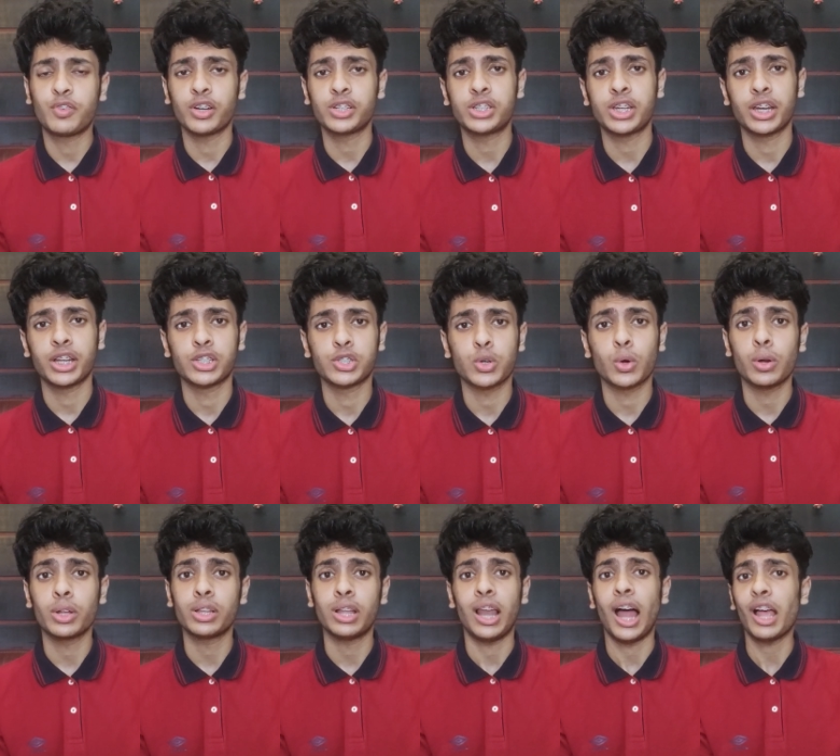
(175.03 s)
first inning
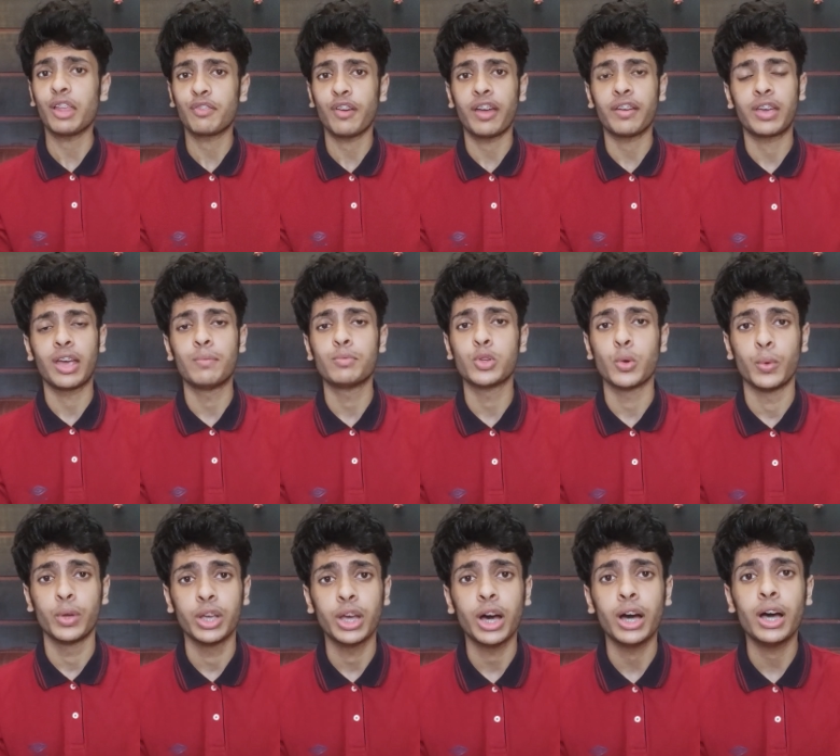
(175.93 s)
score in the last five games
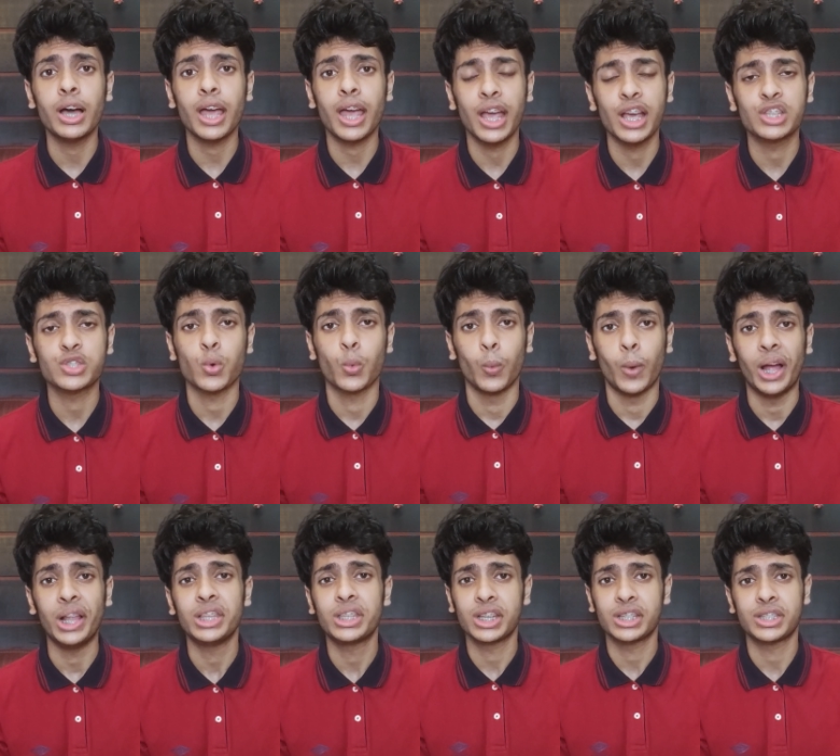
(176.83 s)
over here is
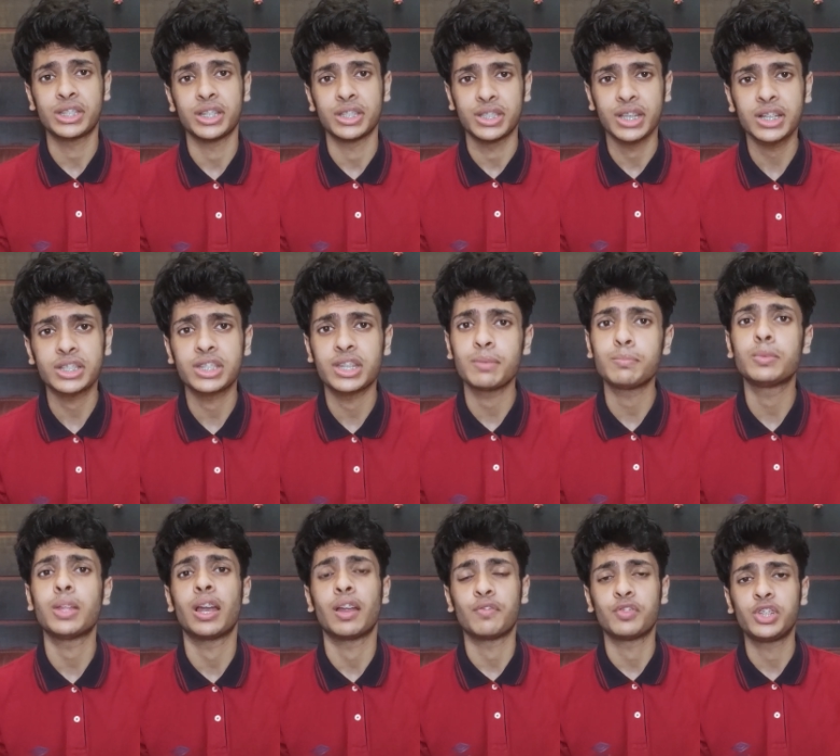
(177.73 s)
one sixty-six. Teams
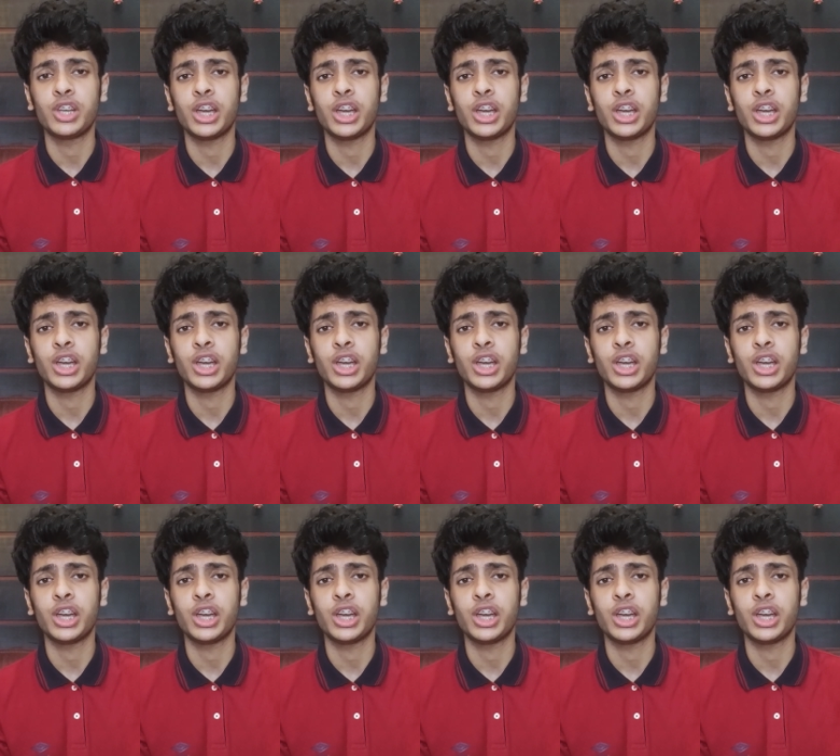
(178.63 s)
that have